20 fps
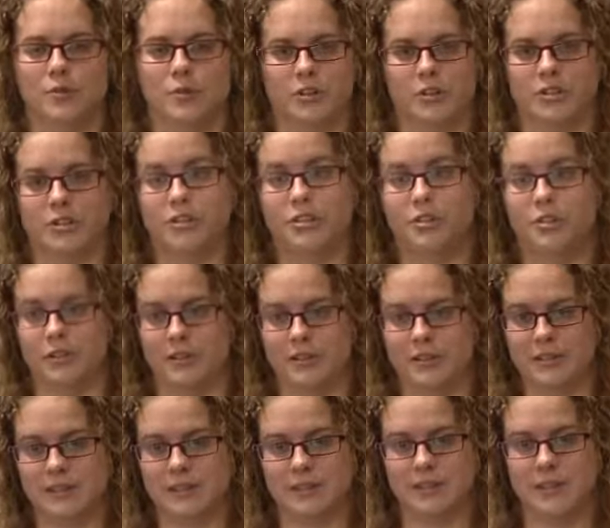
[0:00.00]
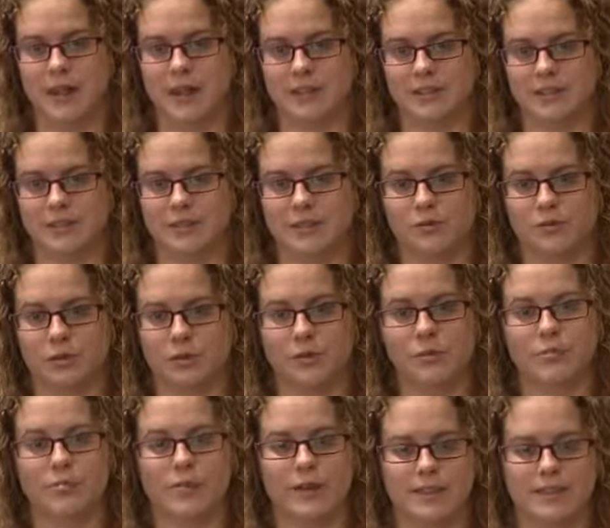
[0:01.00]
insurance and margins for
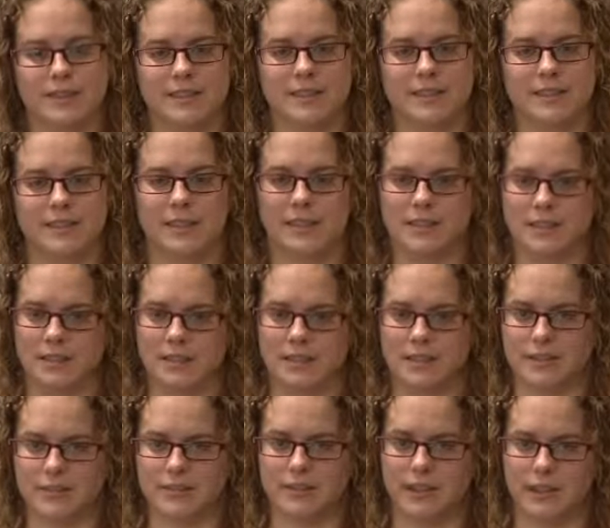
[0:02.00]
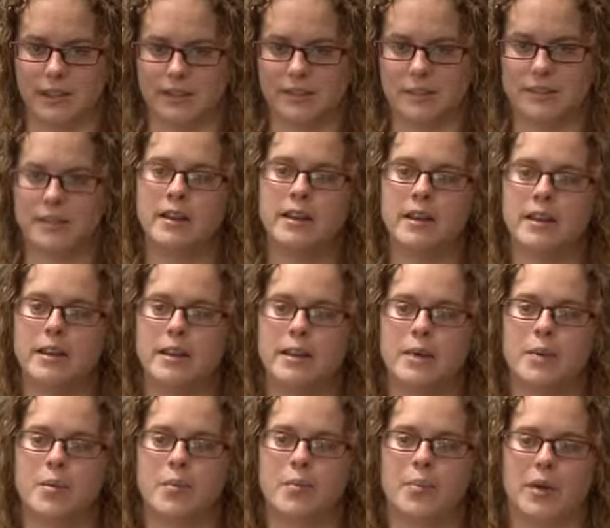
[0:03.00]
risk and these kinds of things.
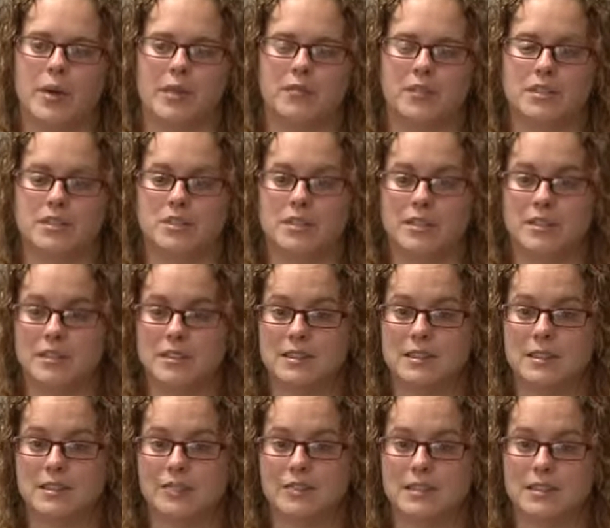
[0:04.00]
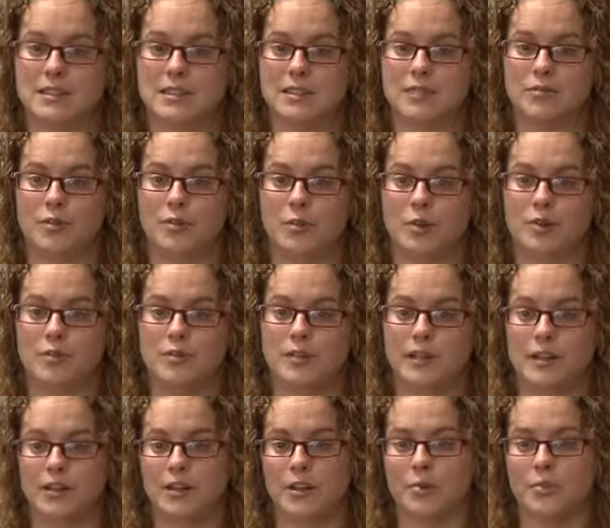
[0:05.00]
But if it's just a service delivery model,
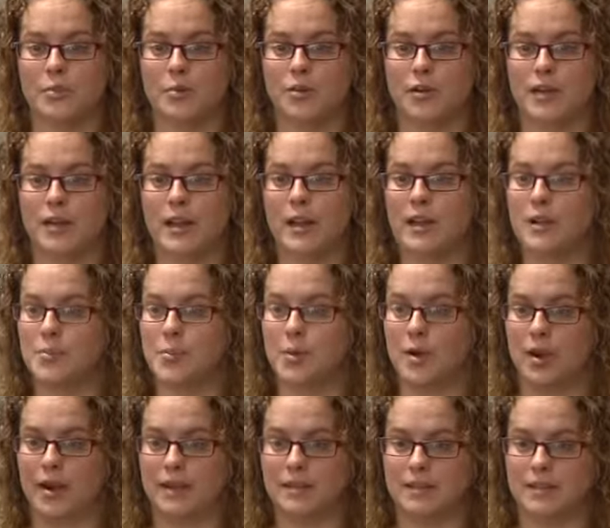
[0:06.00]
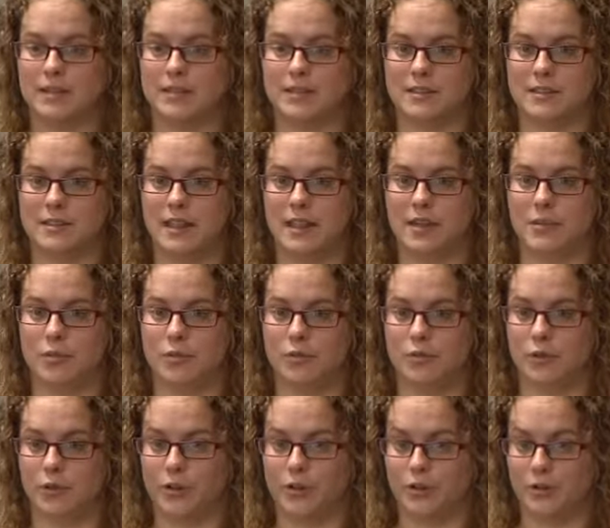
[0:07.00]
then you can put any price that's sustainable
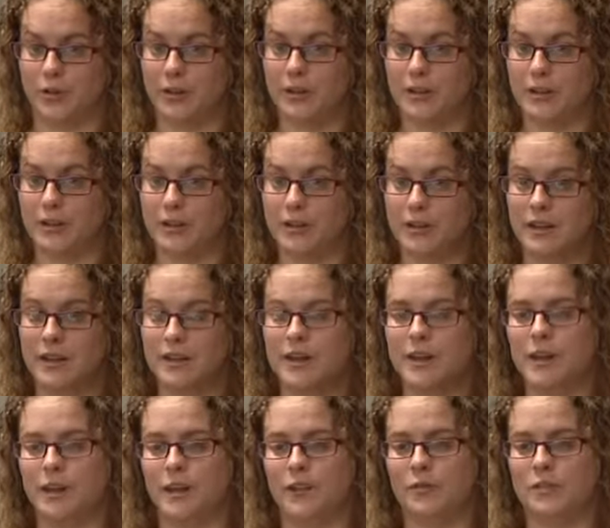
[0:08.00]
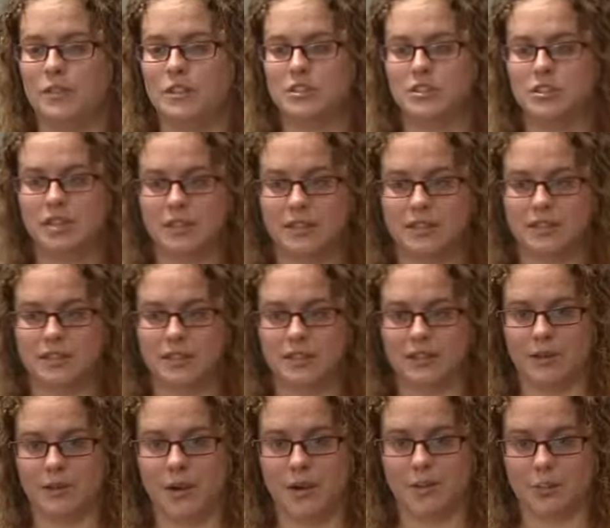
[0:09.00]
for you on it. And if it's just
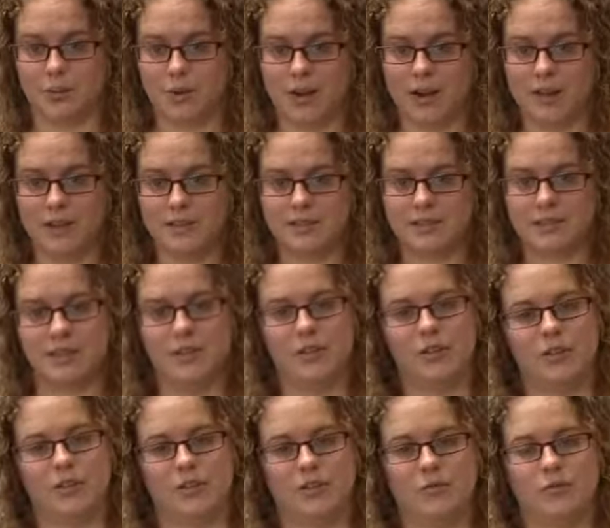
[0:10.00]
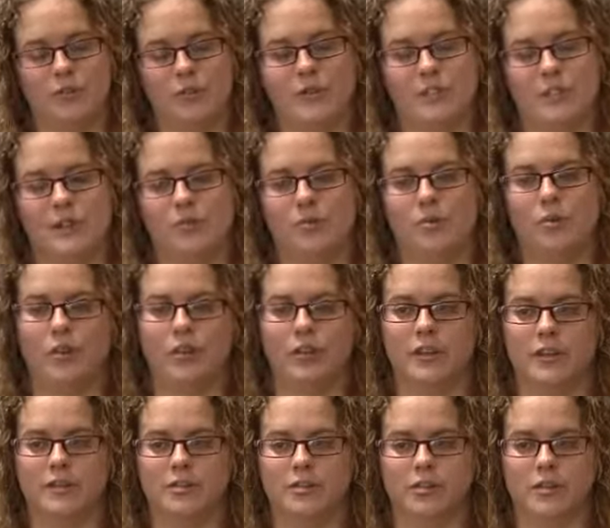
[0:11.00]
a price, then you could, for example,
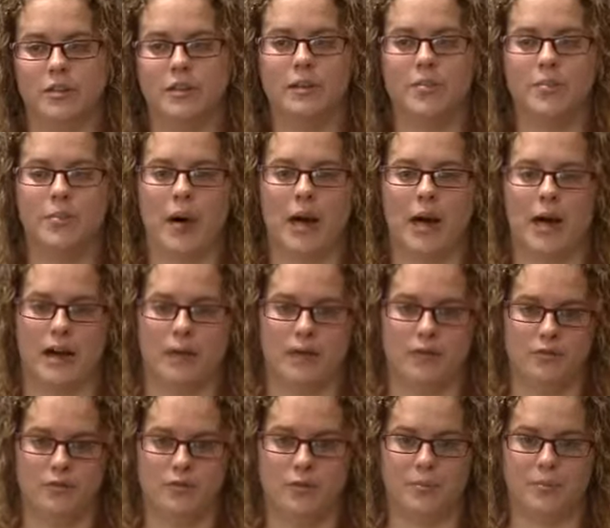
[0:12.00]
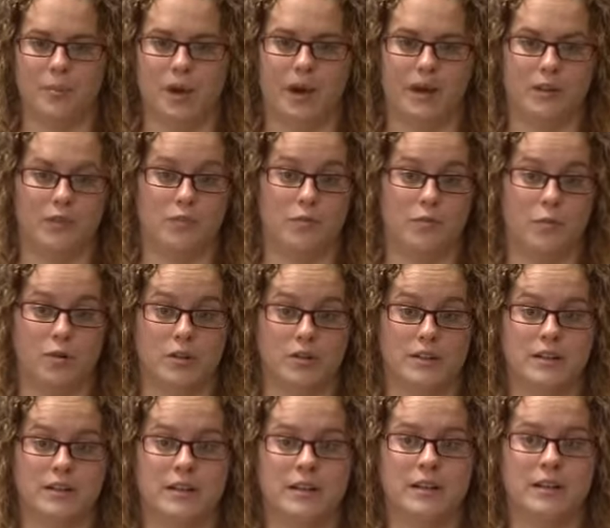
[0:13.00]
only do part of
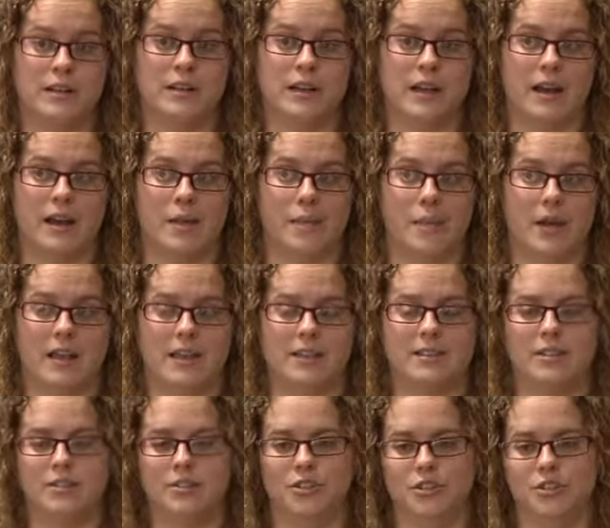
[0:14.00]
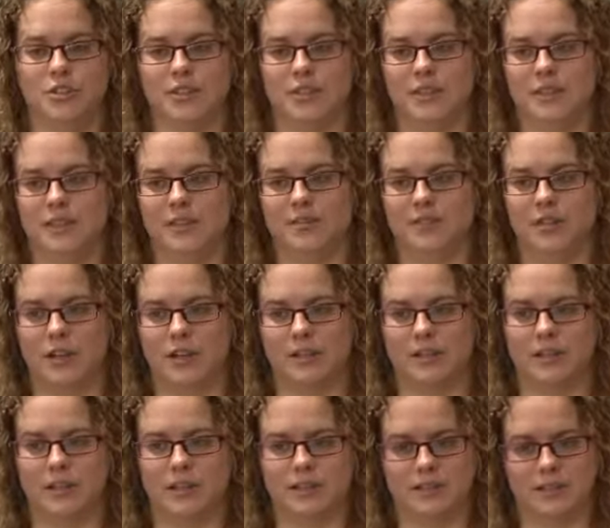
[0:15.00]
what is usually delivered
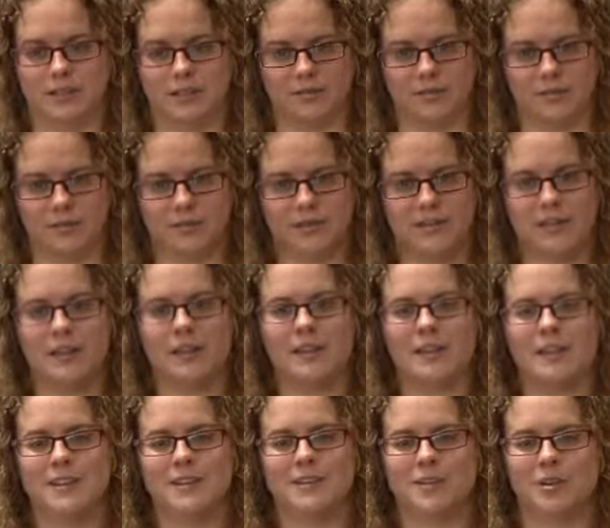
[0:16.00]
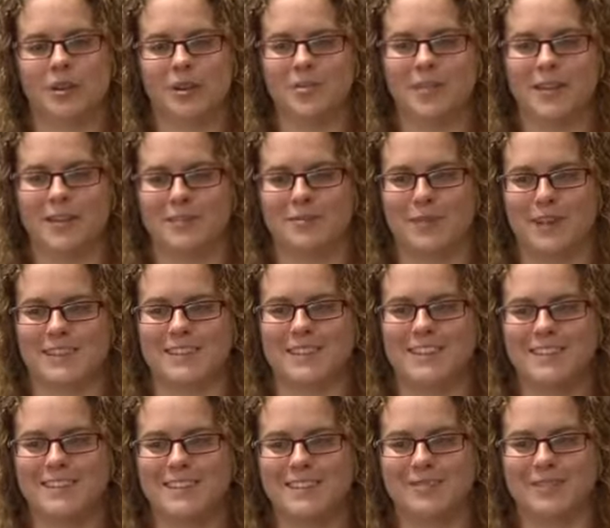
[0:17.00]
under that service. So I hope that makes
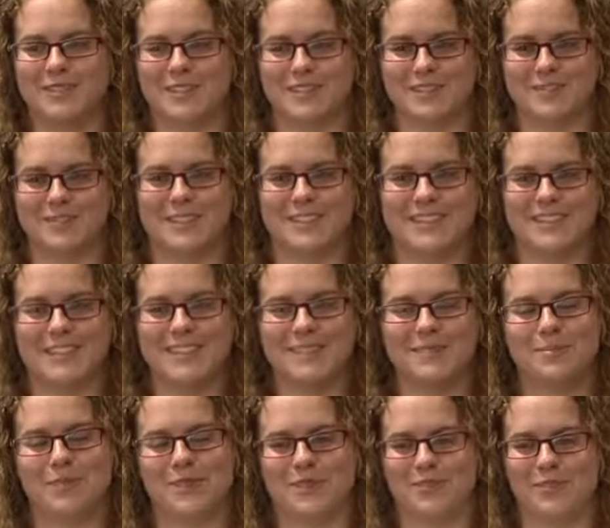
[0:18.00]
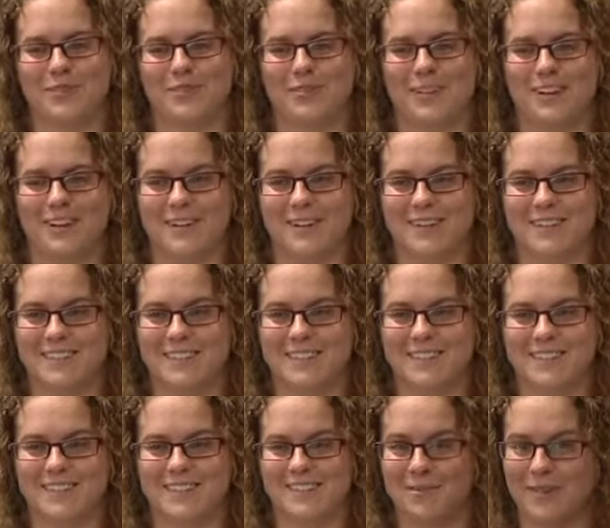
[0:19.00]
sense. If it doesn't make sense, please feel free to
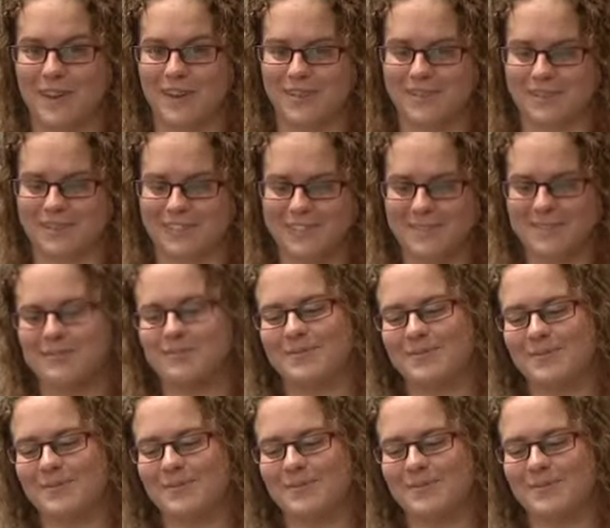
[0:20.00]
contact us at WACOS.